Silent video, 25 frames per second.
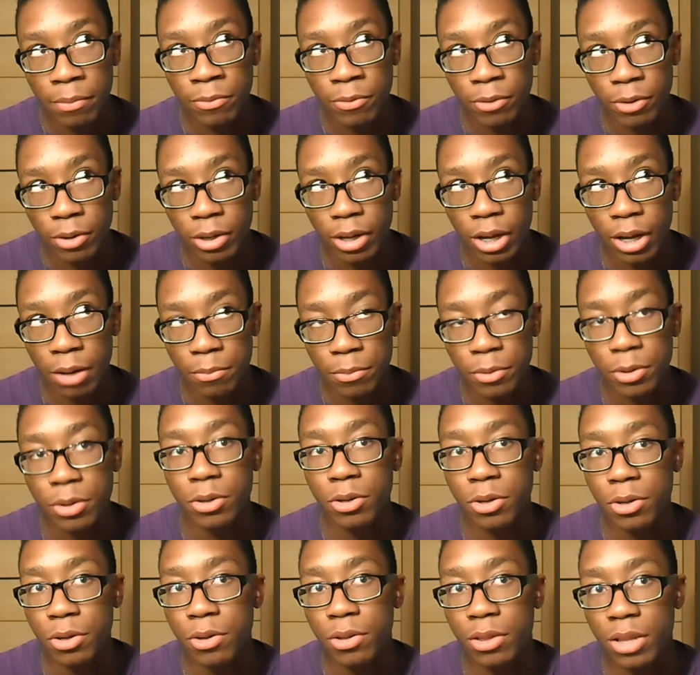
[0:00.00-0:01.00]
For
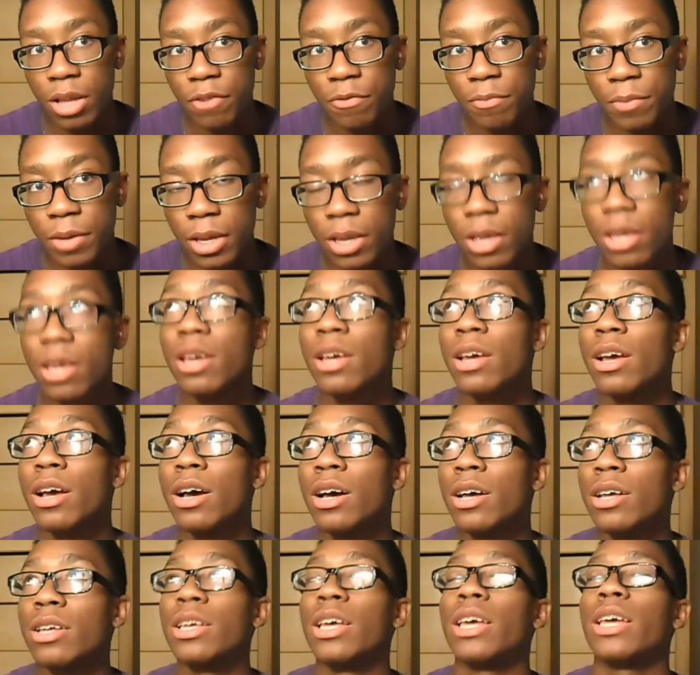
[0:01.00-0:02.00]
Do You Love Me.
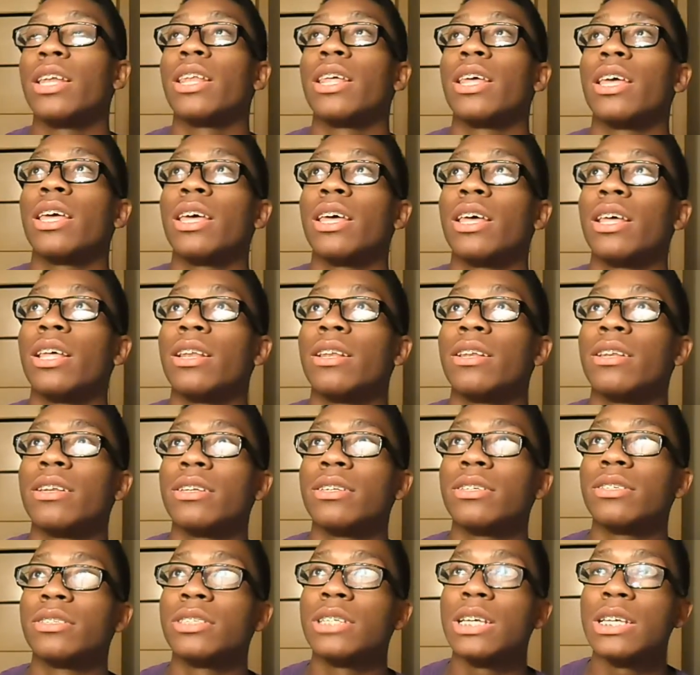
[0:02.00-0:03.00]
and
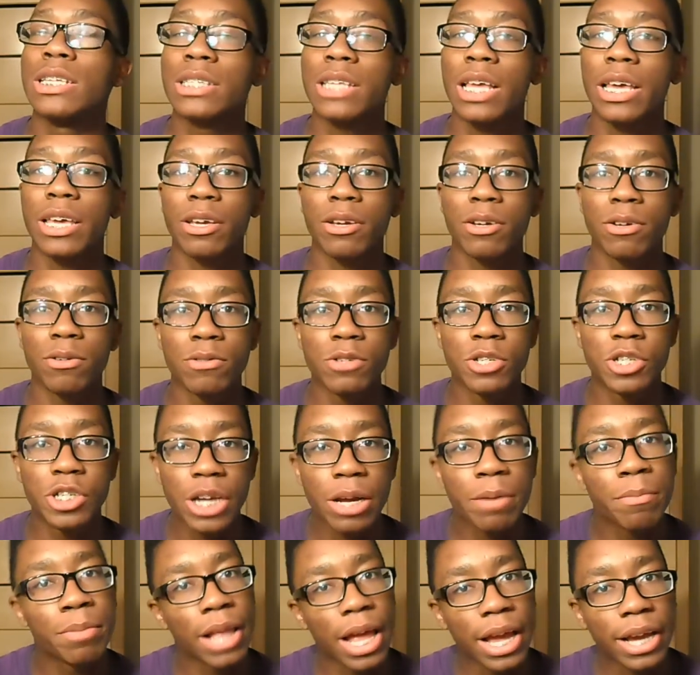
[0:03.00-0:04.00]
then it's like
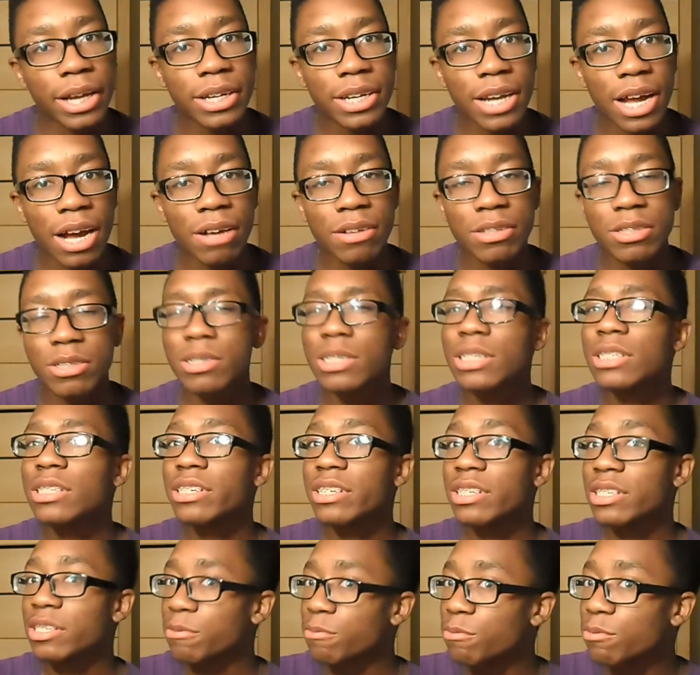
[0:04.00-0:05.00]
jet black now, so it
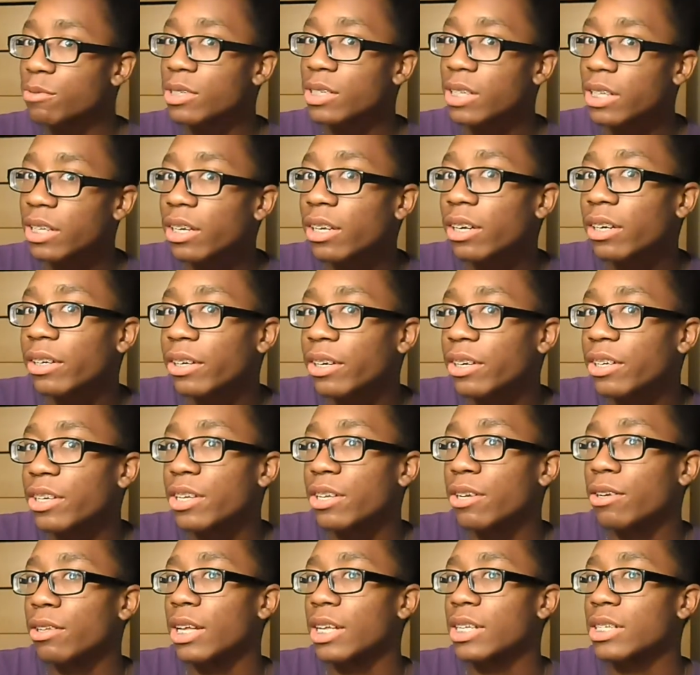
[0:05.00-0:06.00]
looks really good on her.
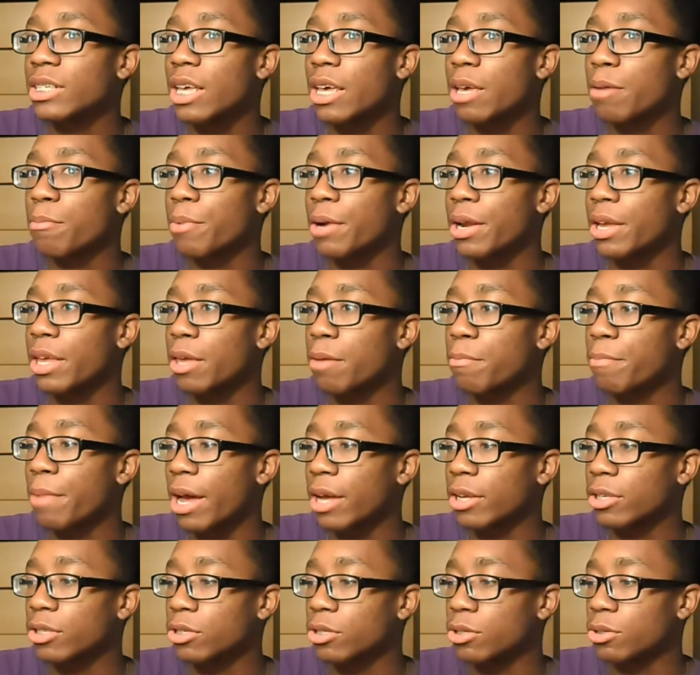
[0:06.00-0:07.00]
You know, that's like bringing it
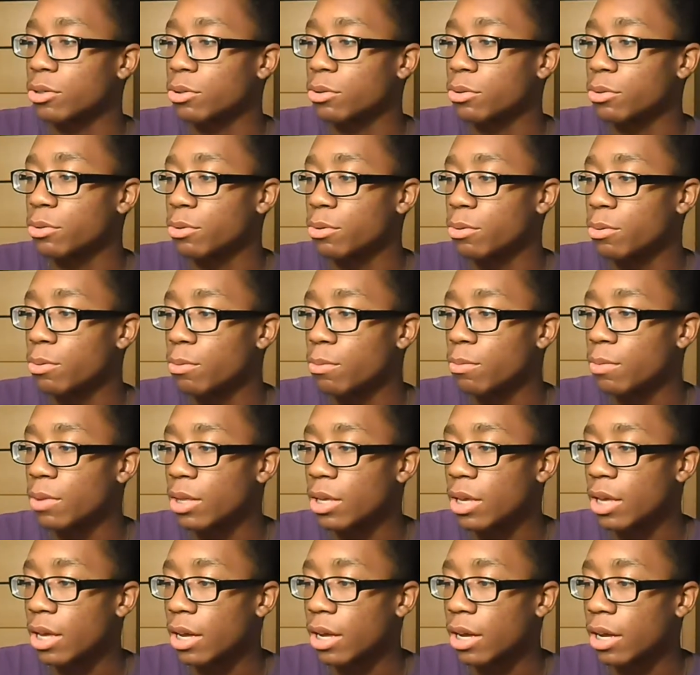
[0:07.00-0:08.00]
back to
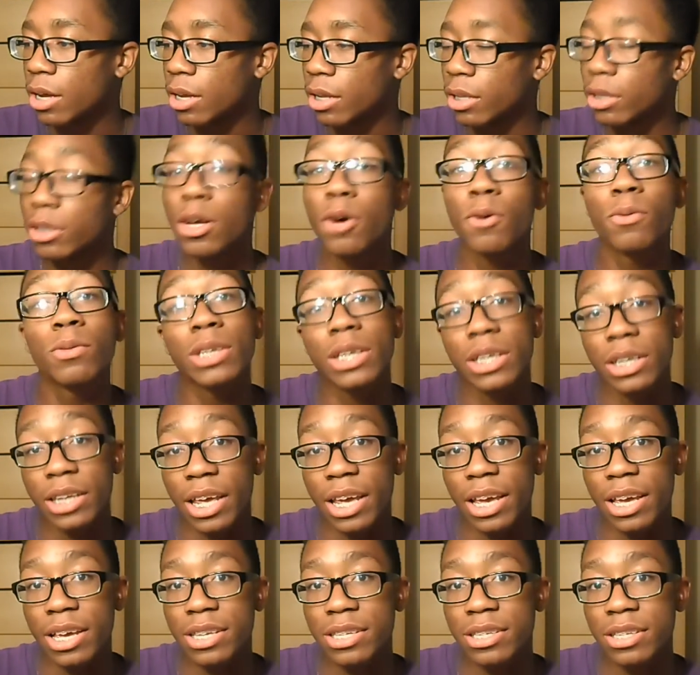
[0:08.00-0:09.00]
the Lonely
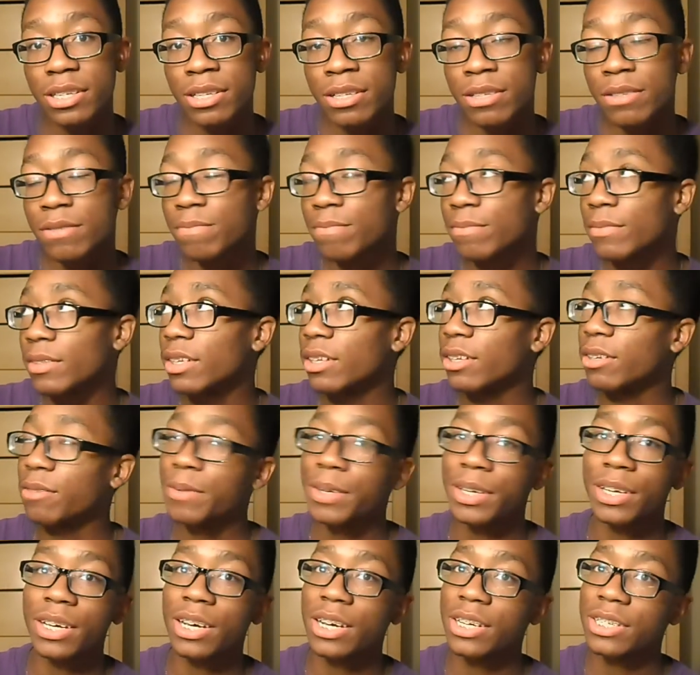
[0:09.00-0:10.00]
days. And oh
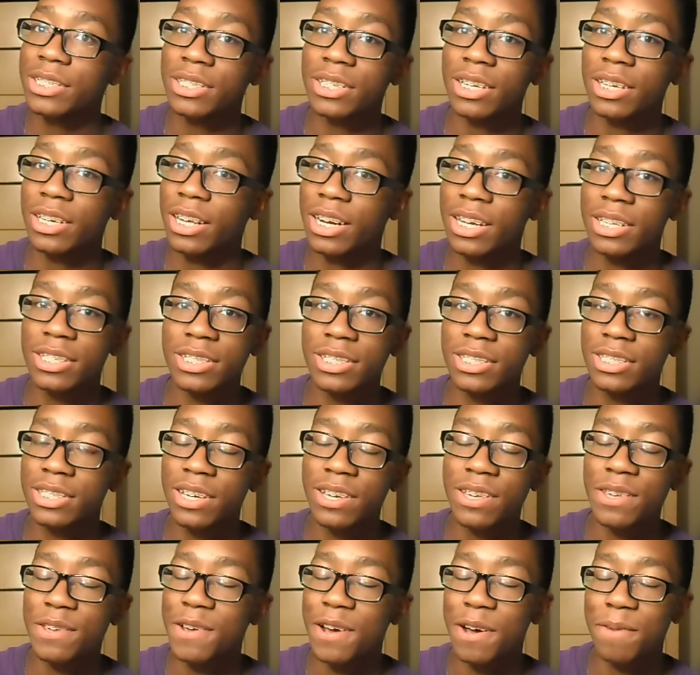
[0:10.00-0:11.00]
my gosh, can I just
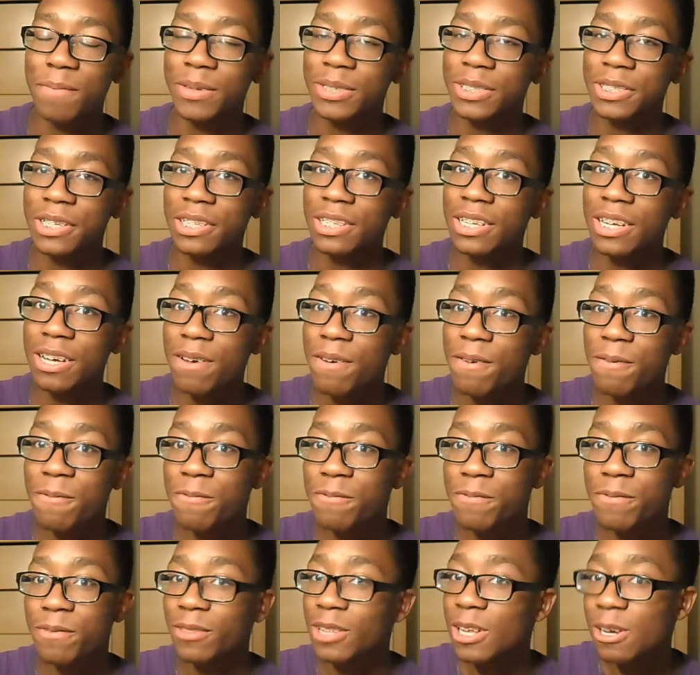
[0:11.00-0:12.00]
tell you how much I
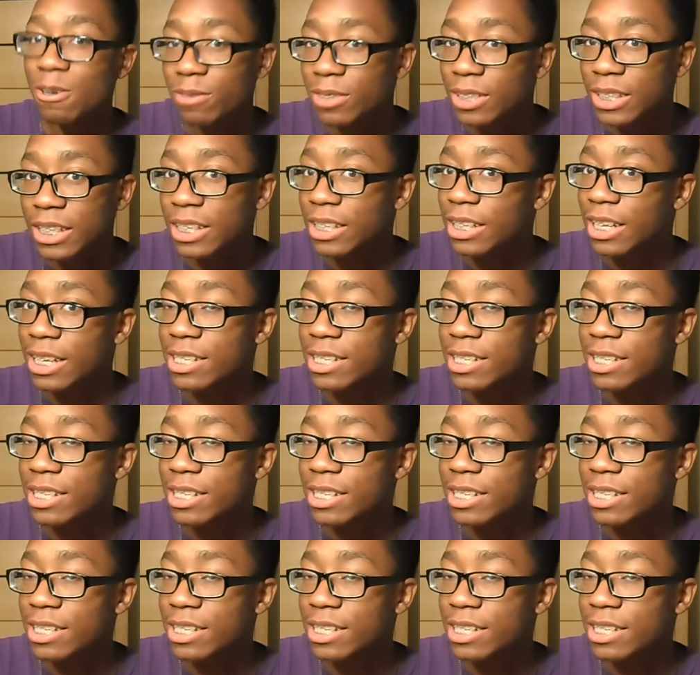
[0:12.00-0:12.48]
love Lonely?